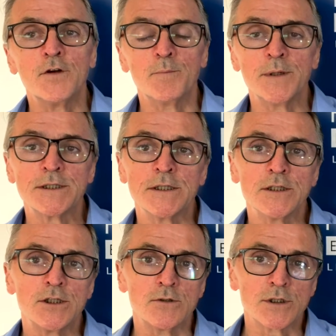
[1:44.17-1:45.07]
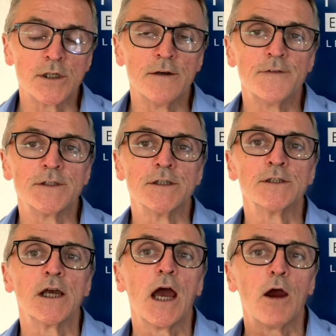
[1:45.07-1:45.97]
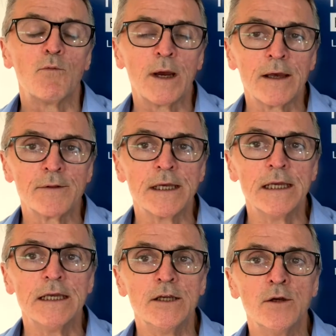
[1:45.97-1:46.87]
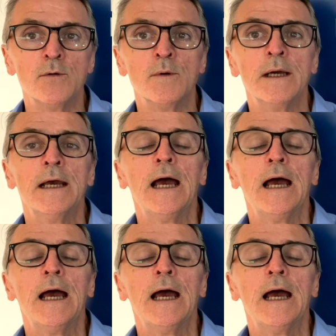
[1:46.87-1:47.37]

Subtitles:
your business, your services around the EU.